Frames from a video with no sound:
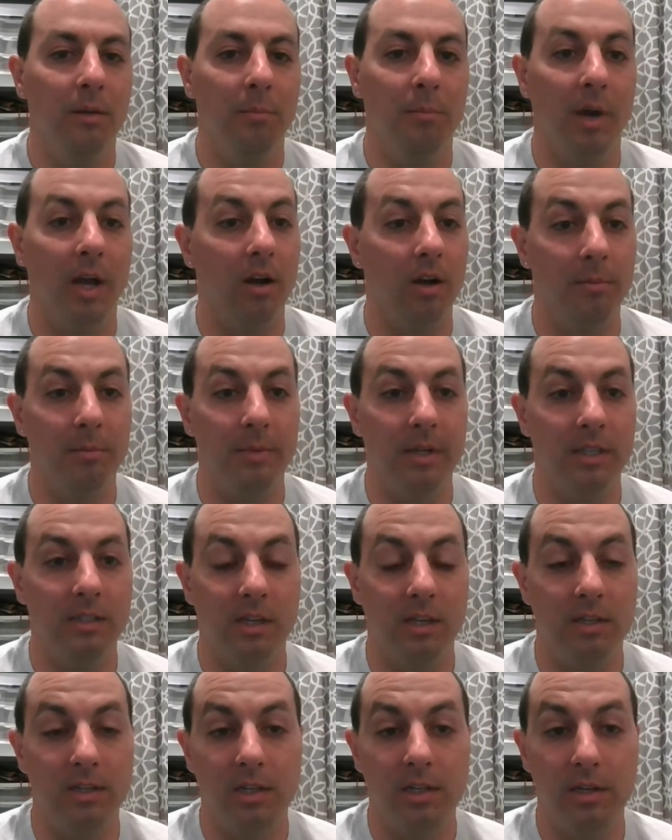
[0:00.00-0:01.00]
by all means
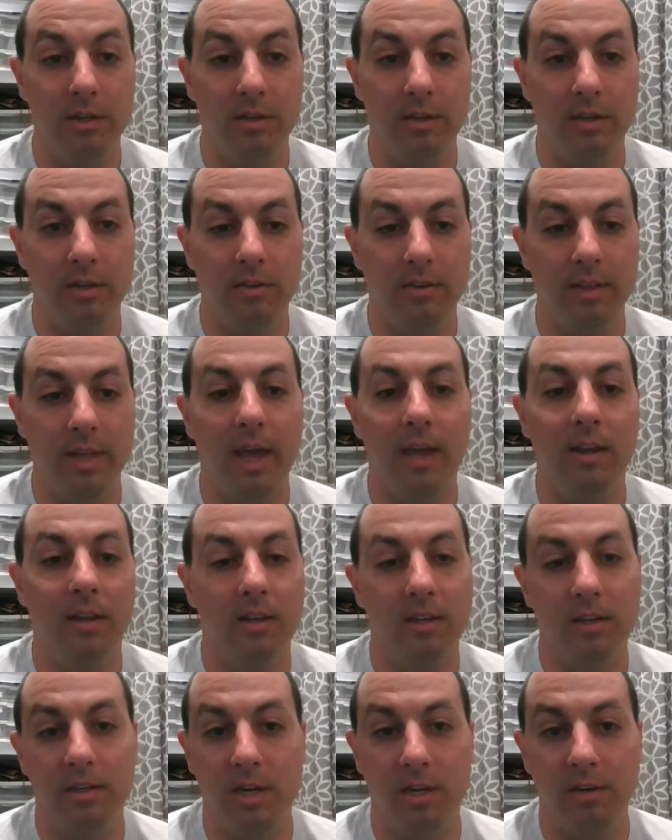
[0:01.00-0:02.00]
continue to do that and
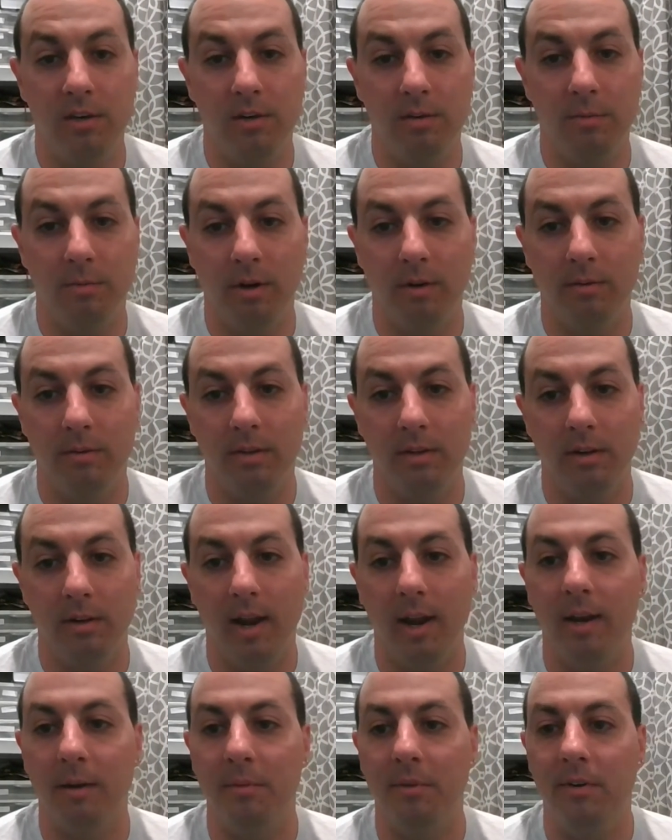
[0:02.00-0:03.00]
continue to work with your
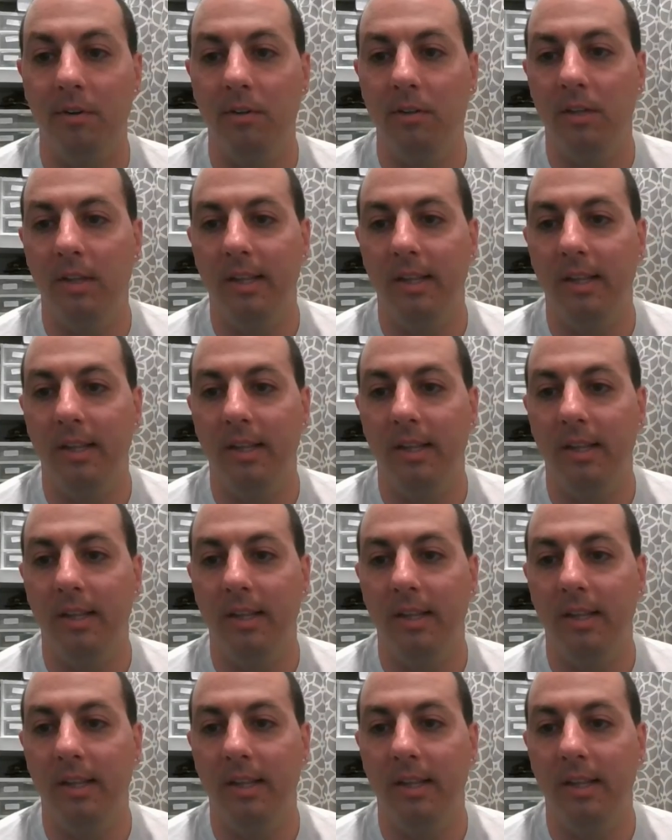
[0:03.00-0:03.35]
animal.